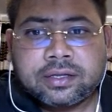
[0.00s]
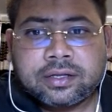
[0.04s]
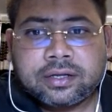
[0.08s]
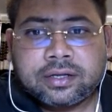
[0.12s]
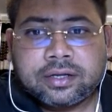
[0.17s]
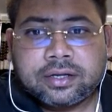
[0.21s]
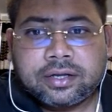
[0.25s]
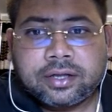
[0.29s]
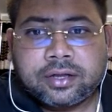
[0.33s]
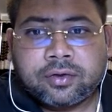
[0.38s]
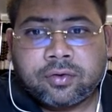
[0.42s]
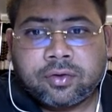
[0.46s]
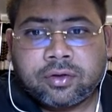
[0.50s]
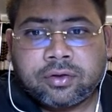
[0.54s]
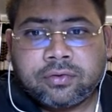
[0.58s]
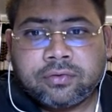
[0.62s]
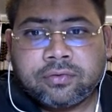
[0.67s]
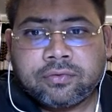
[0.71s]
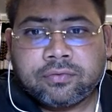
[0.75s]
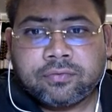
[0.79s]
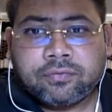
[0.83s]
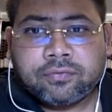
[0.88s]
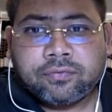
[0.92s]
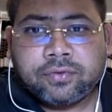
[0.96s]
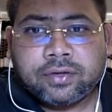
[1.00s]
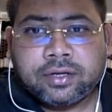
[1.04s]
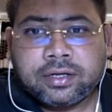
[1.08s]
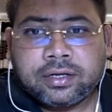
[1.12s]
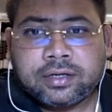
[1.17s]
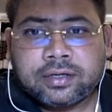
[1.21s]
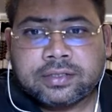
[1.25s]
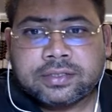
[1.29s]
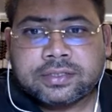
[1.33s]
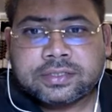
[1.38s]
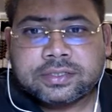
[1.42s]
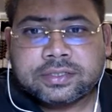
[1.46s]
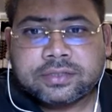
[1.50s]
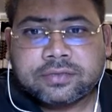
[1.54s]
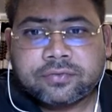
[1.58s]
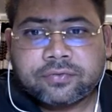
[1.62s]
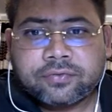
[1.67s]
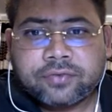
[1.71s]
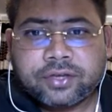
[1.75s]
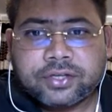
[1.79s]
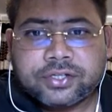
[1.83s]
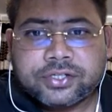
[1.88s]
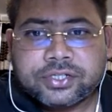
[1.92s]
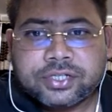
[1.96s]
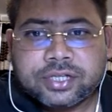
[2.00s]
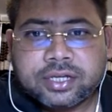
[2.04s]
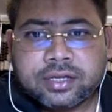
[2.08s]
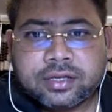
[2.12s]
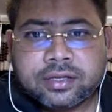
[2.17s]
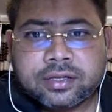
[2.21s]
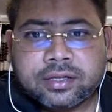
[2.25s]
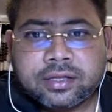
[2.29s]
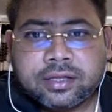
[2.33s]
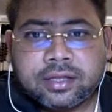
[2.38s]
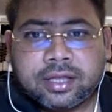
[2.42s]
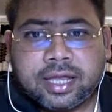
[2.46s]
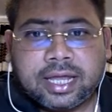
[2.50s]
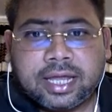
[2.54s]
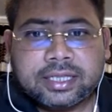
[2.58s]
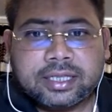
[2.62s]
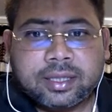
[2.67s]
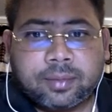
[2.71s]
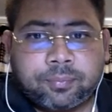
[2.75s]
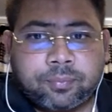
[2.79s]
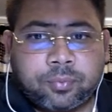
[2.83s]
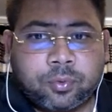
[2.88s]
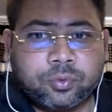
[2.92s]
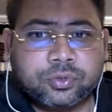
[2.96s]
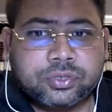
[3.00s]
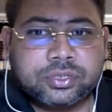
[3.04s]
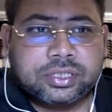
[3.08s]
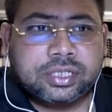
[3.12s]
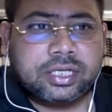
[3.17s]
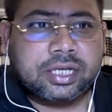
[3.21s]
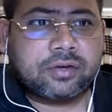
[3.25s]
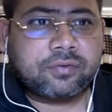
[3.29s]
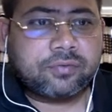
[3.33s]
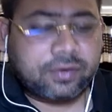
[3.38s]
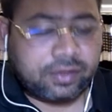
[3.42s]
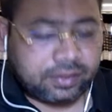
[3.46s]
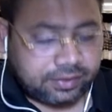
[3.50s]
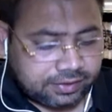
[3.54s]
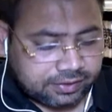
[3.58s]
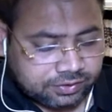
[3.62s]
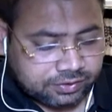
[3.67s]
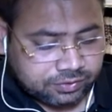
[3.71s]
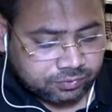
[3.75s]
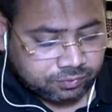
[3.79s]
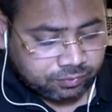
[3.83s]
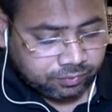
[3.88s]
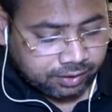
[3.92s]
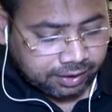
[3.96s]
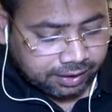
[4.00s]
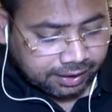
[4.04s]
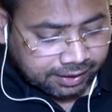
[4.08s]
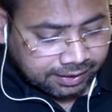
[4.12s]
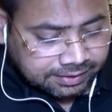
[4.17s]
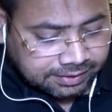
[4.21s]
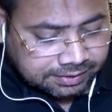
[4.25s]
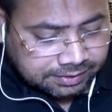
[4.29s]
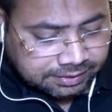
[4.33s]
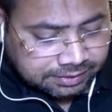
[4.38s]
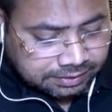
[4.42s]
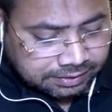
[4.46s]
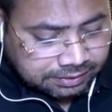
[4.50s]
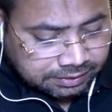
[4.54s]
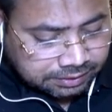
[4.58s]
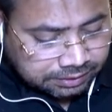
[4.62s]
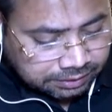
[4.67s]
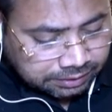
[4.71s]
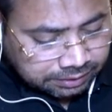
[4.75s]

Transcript: Denon-Wille's fascia. And the posterior one is known as